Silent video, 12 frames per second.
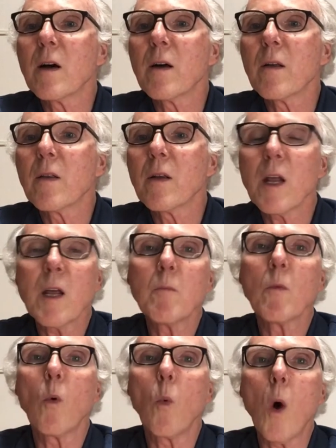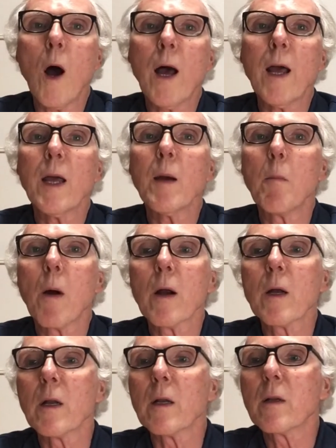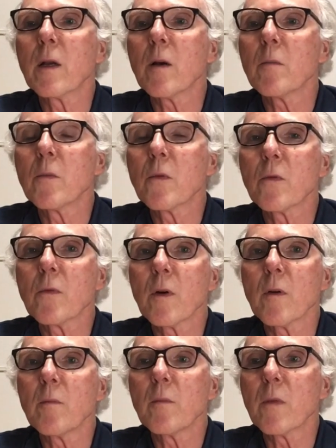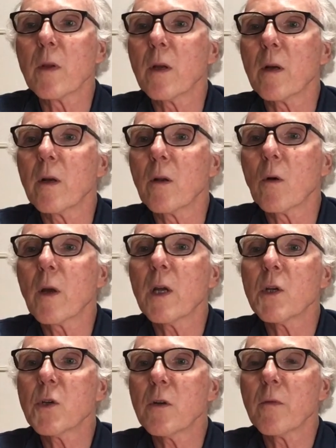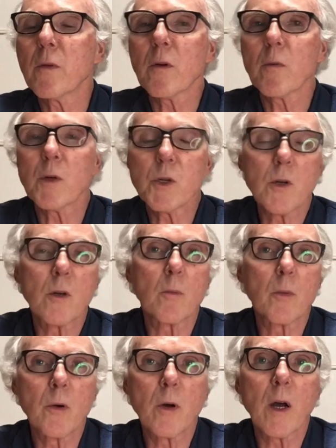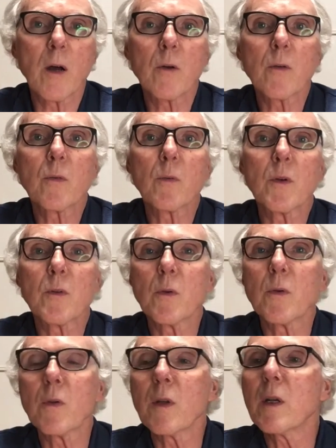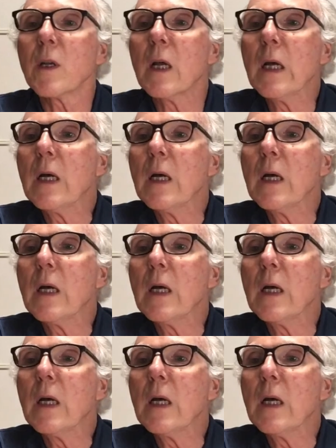the name Y Market comes from the location of their original brew house, which was in